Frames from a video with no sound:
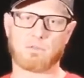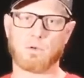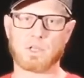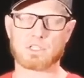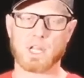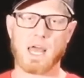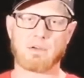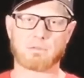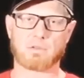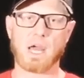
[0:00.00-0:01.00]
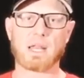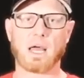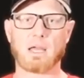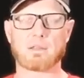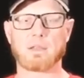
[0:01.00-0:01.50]
full inch and a half of ride
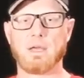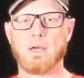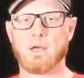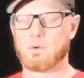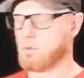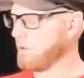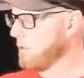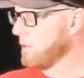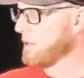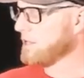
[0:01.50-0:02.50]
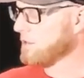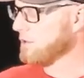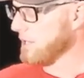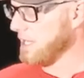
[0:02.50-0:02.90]
height. Well, what we do in